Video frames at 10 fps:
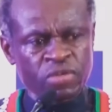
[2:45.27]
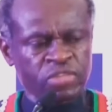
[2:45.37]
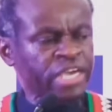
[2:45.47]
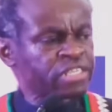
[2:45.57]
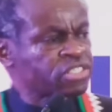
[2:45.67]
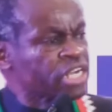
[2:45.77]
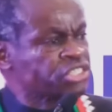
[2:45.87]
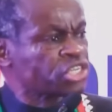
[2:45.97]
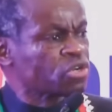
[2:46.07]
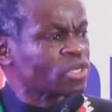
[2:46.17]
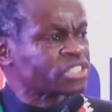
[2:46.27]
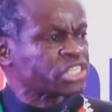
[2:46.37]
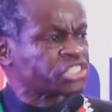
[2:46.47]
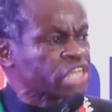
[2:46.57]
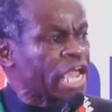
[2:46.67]
The intention was
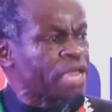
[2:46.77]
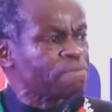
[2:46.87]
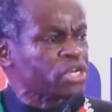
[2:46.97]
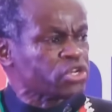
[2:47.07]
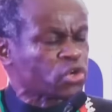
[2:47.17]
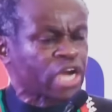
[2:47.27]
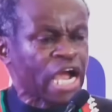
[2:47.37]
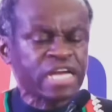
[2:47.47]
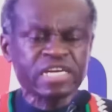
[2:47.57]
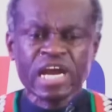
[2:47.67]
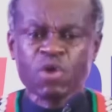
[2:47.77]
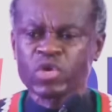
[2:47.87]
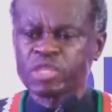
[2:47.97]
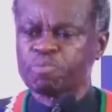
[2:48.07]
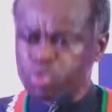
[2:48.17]
the same in Uganda
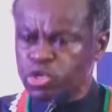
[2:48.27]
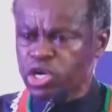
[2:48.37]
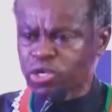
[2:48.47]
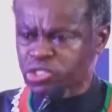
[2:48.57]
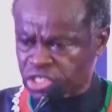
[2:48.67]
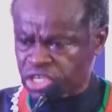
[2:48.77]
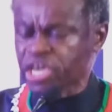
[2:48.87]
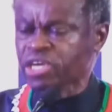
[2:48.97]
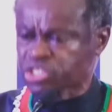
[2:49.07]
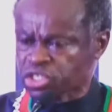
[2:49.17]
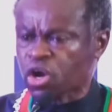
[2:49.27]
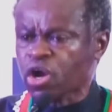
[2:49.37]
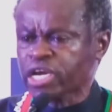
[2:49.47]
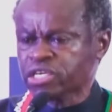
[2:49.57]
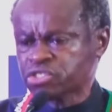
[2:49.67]
with Budo's King's
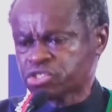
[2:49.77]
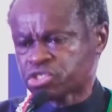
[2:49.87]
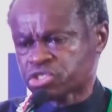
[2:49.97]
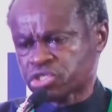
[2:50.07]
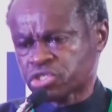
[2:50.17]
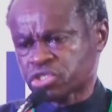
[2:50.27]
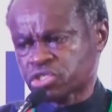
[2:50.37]
College.